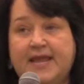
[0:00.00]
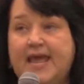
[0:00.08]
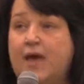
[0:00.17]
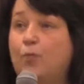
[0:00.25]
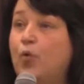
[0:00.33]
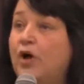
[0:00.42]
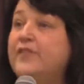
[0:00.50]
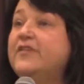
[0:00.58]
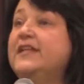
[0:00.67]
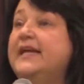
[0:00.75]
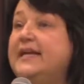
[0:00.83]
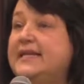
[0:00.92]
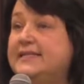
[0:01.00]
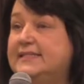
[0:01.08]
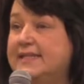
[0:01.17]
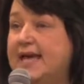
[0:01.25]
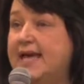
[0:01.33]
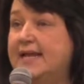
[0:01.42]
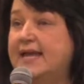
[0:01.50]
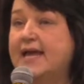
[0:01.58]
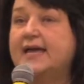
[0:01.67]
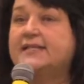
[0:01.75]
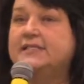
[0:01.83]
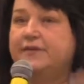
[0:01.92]
And one of the ladies said,
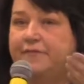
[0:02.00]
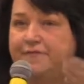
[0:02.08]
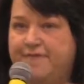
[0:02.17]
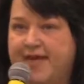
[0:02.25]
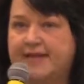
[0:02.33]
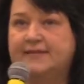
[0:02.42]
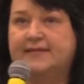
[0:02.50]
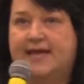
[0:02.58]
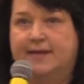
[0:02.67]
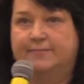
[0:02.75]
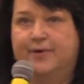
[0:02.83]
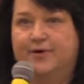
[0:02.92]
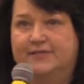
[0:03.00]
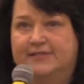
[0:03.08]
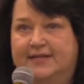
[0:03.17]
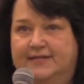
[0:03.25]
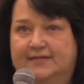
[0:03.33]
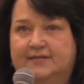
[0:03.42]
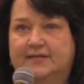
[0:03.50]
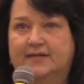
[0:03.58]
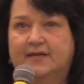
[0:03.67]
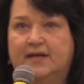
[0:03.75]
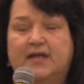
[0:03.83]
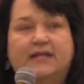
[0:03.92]
defend that person.
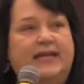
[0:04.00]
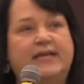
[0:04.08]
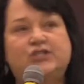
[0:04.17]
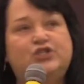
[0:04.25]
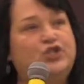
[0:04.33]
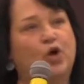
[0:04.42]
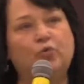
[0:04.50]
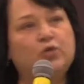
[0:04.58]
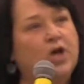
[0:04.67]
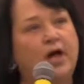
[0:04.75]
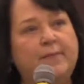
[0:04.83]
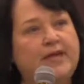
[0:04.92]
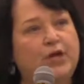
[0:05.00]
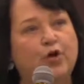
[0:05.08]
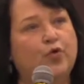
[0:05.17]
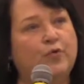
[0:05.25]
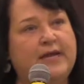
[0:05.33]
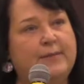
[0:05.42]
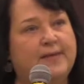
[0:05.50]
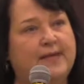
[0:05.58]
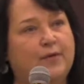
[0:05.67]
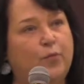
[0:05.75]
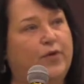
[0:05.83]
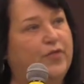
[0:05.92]
Ladies, don't come in
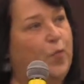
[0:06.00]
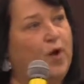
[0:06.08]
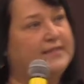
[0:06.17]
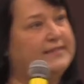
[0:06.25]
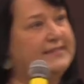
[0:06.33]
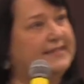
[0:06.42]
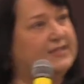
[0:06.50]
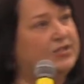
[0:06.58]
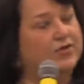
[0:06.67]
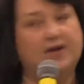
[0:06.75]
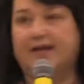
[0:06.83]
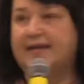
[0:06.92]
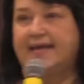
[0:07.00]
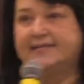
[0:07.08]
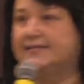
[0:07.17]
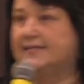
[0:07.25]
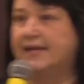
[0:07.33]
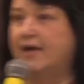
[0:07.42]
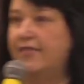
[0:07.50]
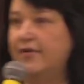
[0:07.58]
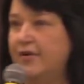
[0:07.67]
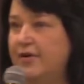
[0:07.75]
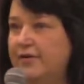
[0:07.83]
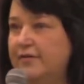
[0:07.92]
agreement with one sister against
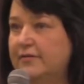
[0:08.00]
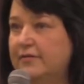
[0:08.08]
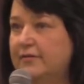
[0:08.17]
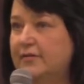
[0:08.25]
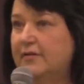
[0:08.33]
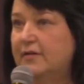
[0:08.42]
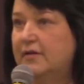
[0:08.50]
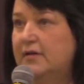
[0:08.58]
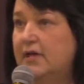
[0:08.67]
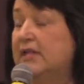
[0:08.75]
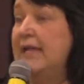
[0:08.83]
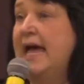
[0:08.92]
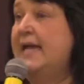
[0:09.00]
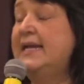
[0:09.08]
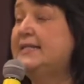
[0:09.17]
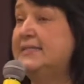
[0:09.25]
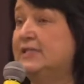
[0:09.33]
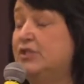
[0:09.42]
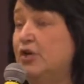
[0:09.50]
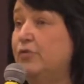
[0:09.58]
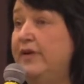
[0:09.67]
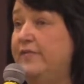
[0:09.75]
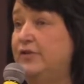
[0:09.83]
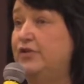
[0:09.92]
another. Lionesses don't
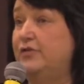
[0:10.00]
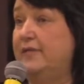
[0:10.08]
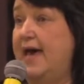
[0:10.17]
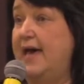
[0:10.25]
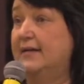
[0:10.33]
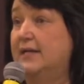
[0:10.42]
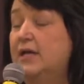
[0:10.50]
even do that.